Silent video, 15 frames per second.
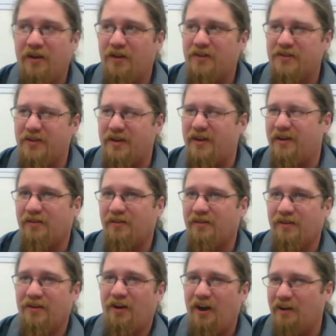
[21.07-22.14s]
so you can
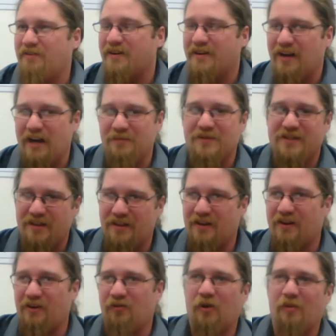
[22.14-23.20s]
oftentimes see the
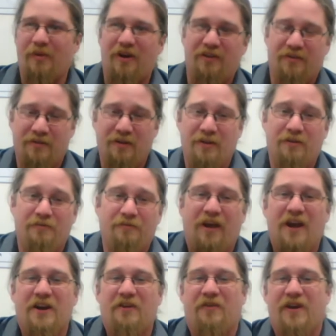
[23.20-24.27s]
little robot
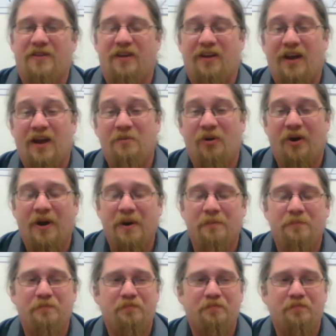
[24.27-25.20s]
flying around the library.